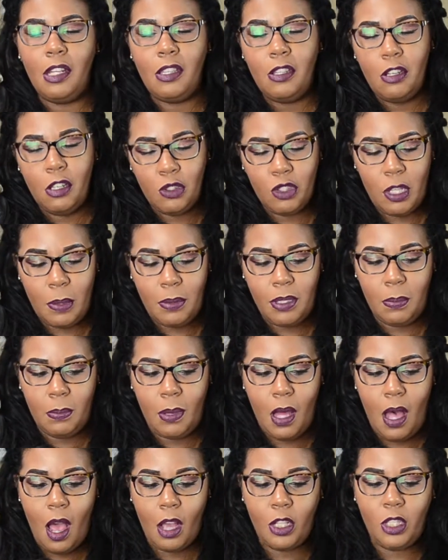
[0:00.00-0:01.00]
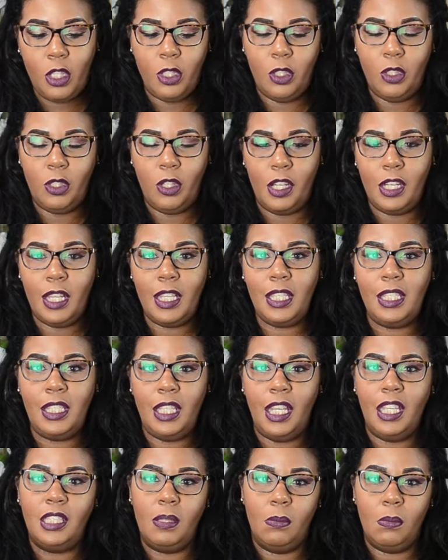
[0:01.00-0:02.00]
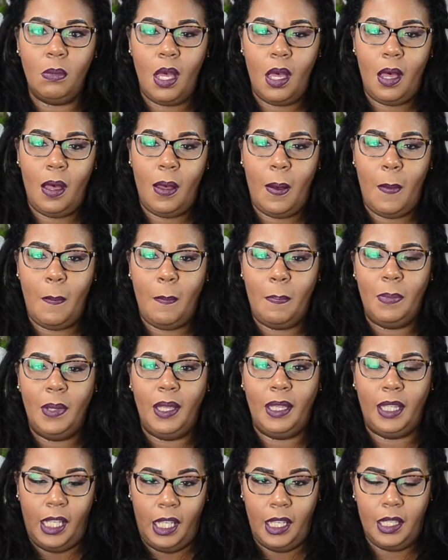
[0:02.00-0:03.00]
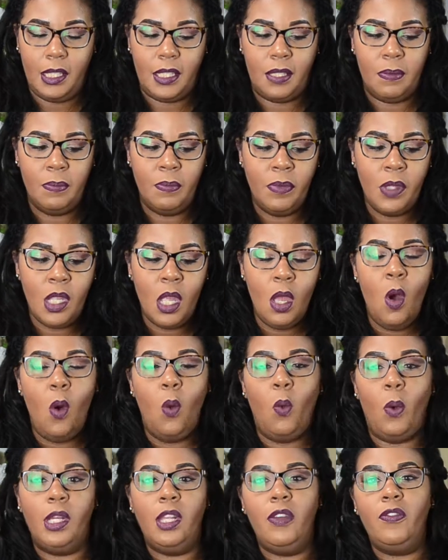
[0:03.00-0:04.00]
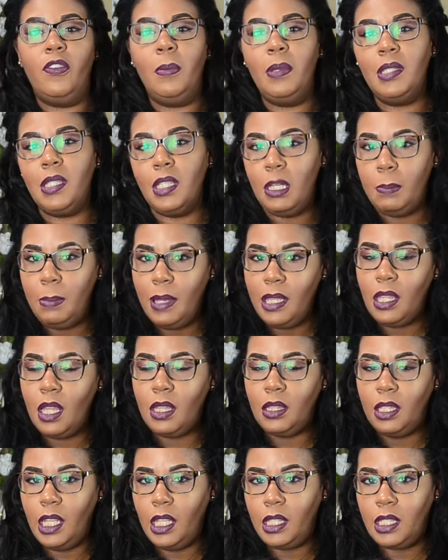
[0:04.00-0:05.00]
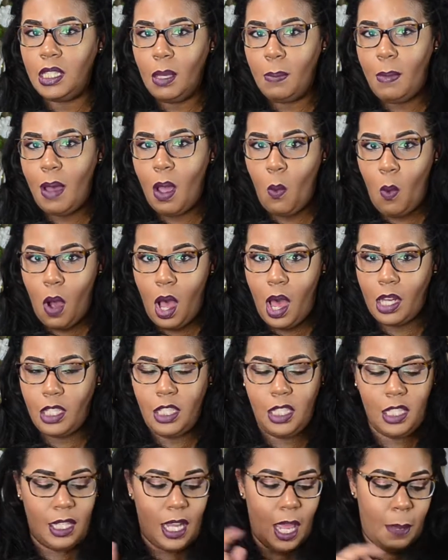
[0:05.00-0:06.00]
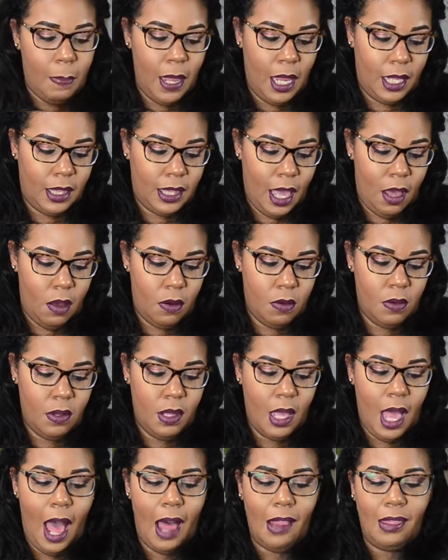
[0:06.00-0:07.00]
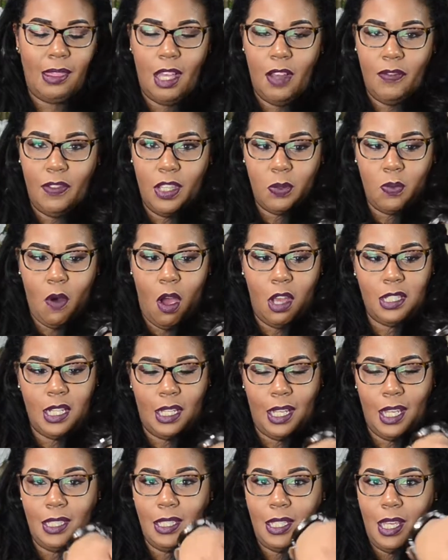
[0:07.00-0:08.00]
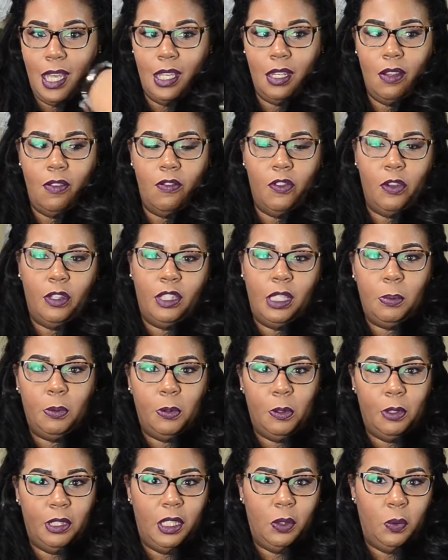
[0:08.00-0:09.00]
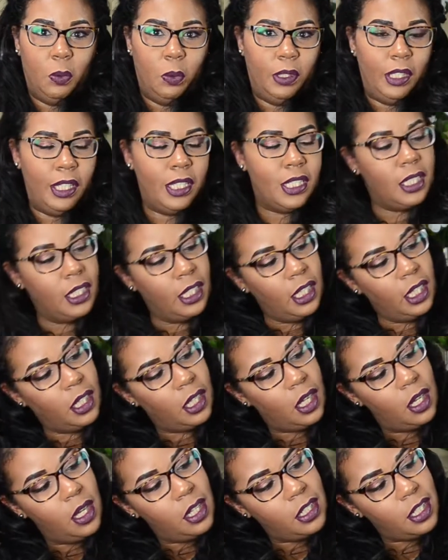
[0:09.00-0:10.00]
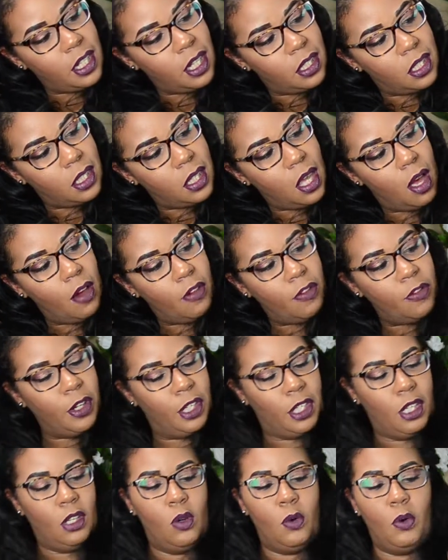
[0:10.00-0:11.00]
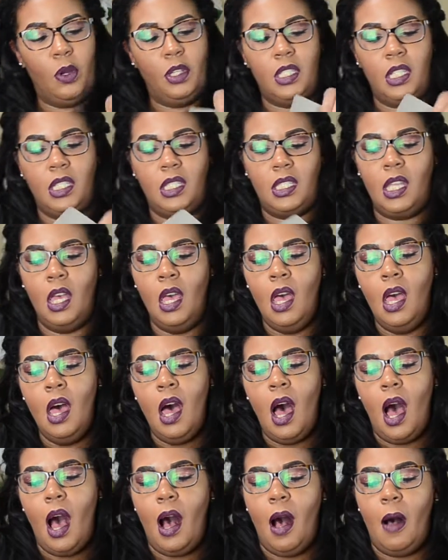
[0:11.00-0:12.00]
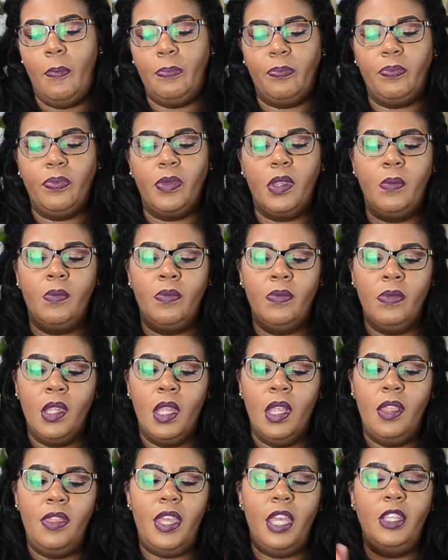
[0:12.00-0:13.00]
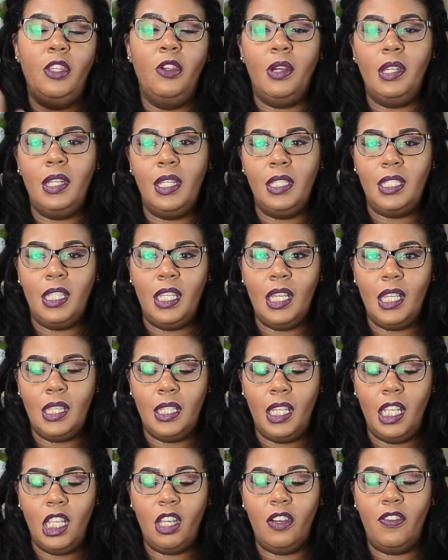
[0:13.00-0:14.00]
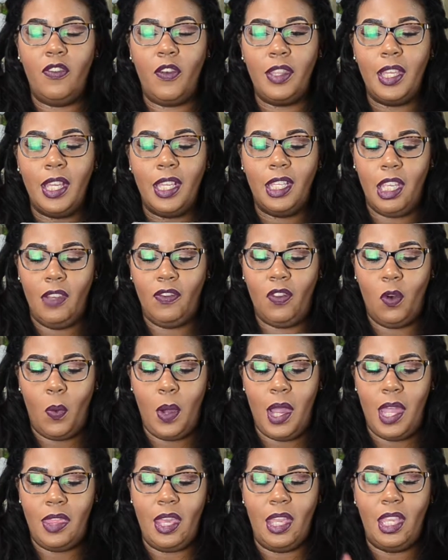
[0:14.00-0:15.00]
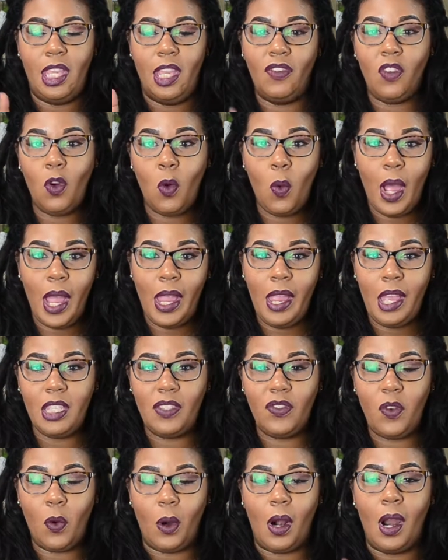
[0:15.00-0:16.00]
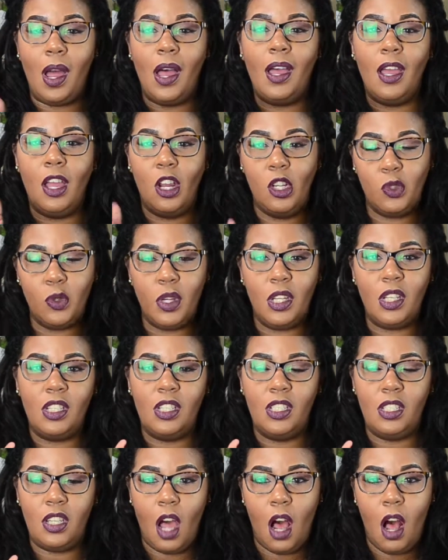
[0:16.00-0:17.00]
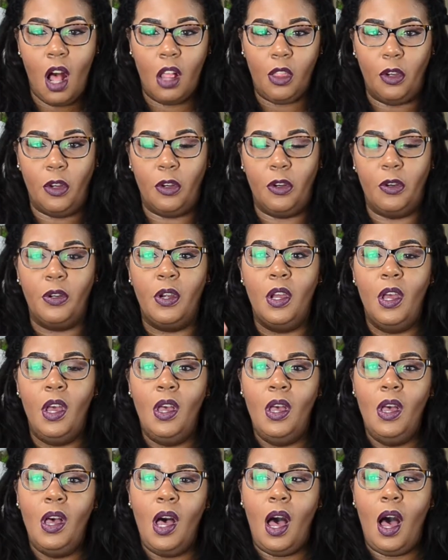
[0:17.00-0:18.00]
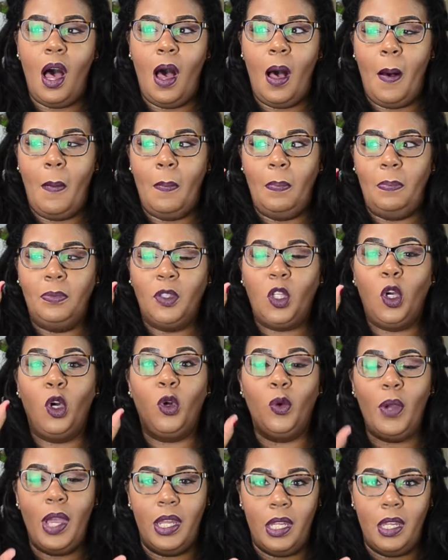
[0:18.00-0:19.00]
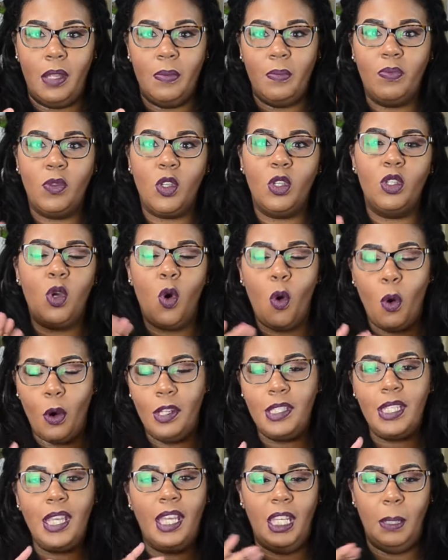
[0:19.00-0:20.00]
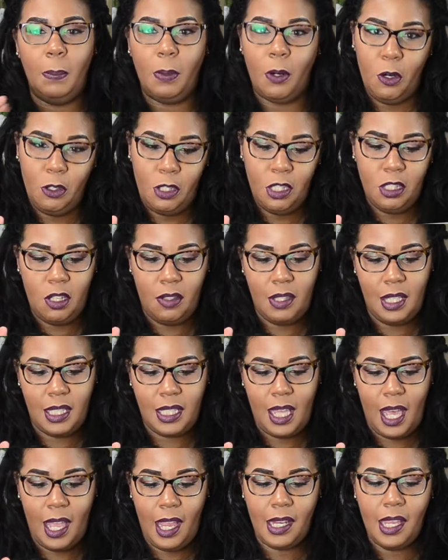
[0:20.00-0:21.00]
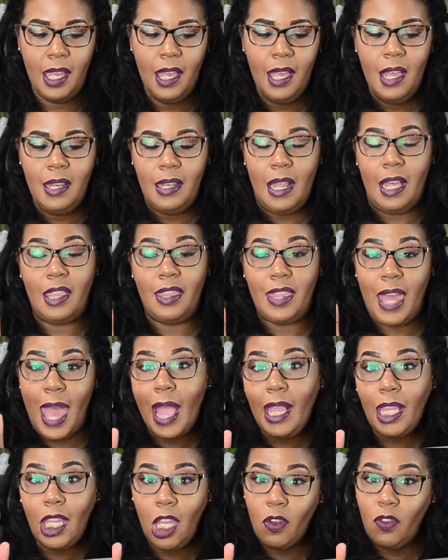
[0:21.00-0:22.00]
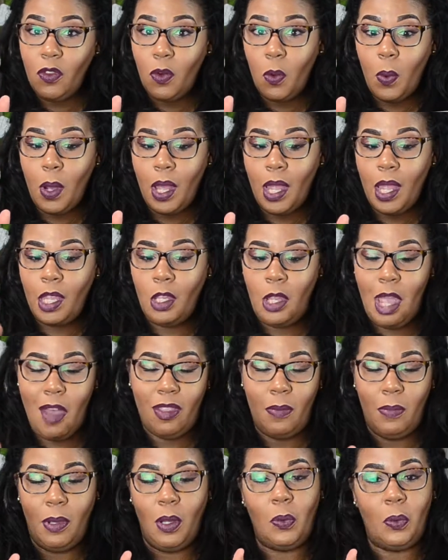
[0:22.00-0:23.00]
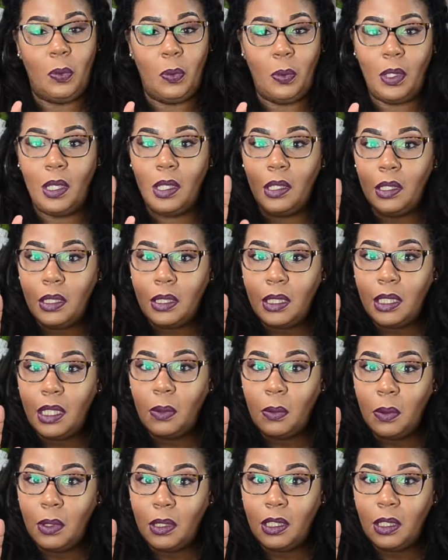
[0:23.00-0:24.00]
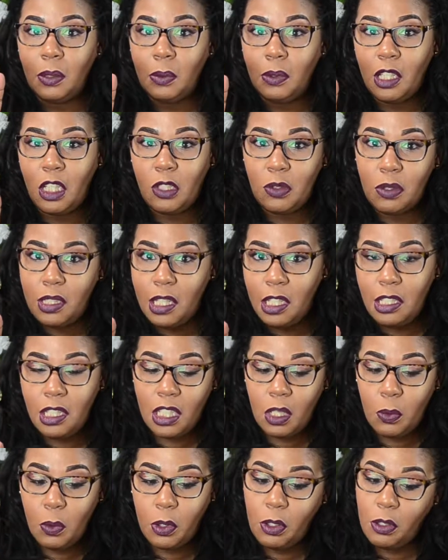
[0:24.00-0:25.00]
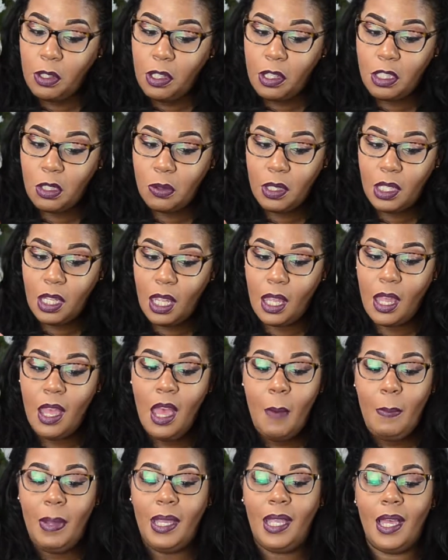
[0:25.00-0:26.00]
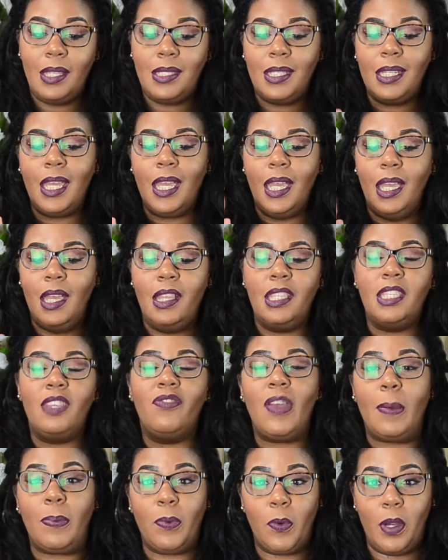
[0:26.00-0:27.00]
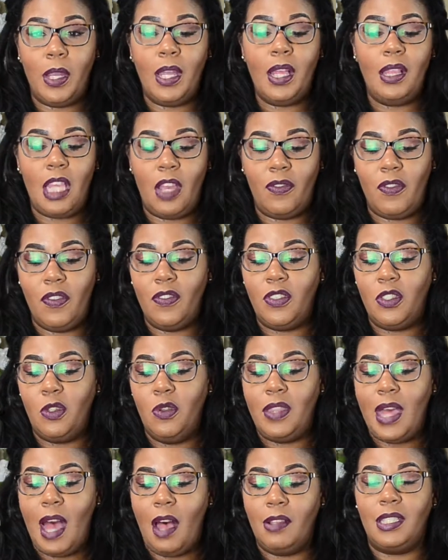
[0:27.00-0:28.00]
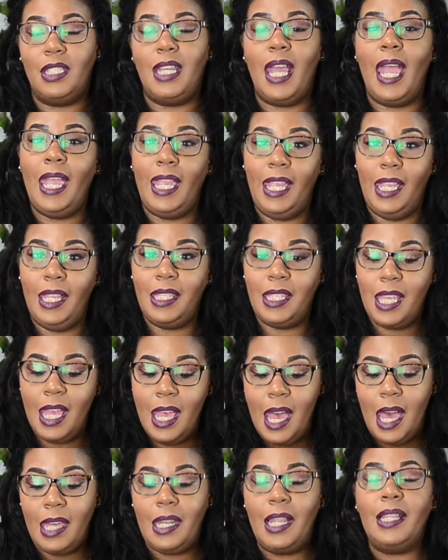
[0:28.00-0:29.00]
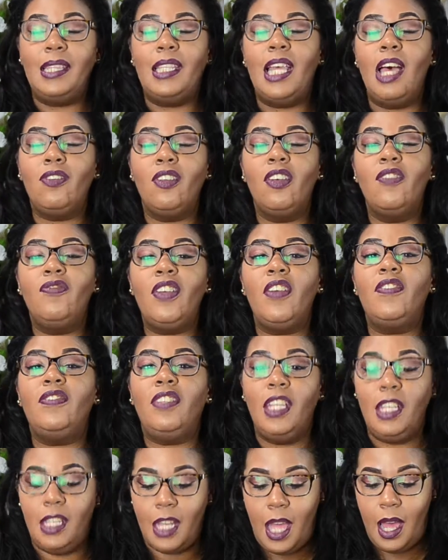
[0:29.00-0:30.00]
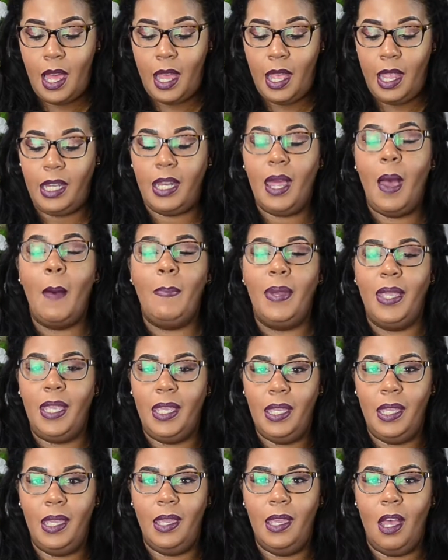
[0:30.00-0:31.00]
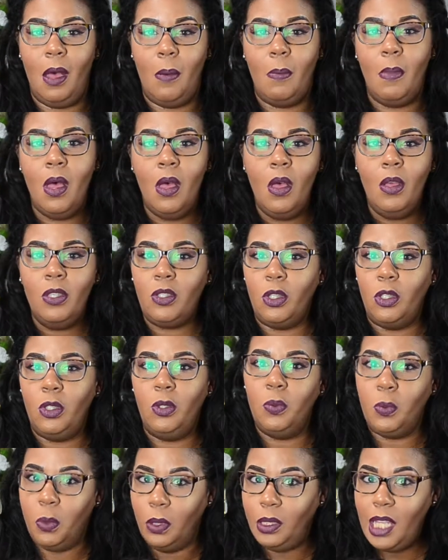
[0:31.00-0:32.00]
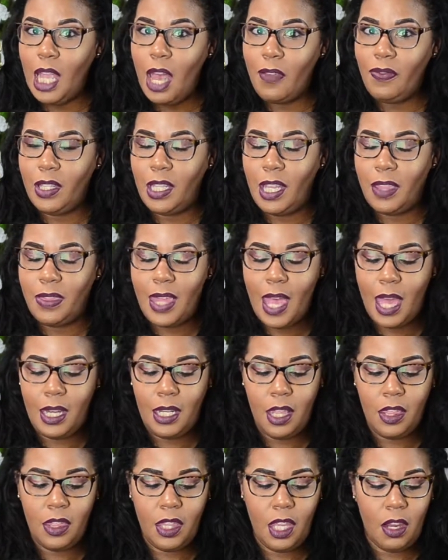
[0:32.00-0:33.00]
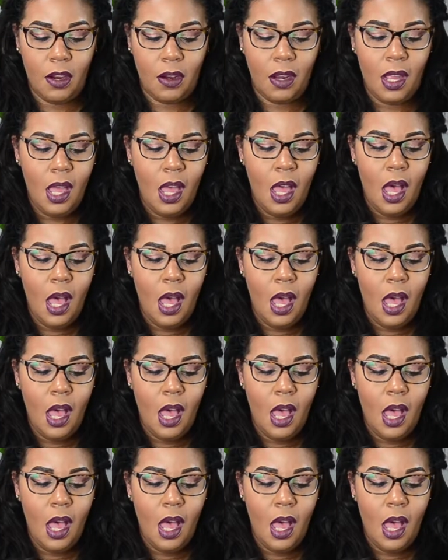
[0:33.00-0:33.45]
description box. You're gonna see some links. One of them is gonna be the link to my watch that I picked out. I love this watch, like I said, really pretty, really sleek, just freaking gorgeous. Then you're gonna see a link for the giveaway. The giveaway is for $100 credit towards any purchase on the site. Now that giveaway, you have to be really, really, really strategic in when you're entering it because it ends February 11th, 2008 at 11:59 p.m. So you really have to get that in there.